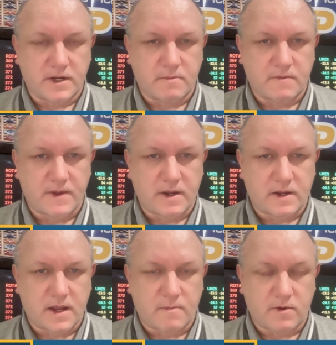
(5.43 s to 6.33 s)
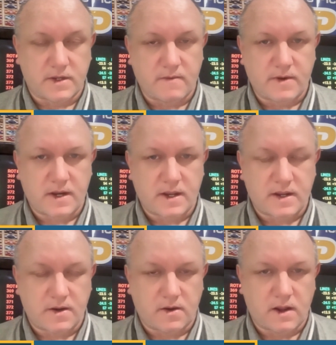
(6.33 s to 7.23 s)
team of handicappers every day
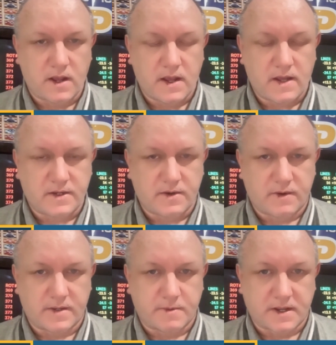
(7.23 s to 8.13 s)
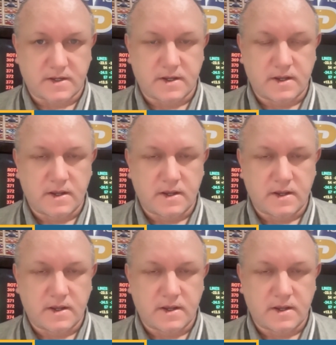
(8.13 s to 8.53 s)
here at Tony's Picks.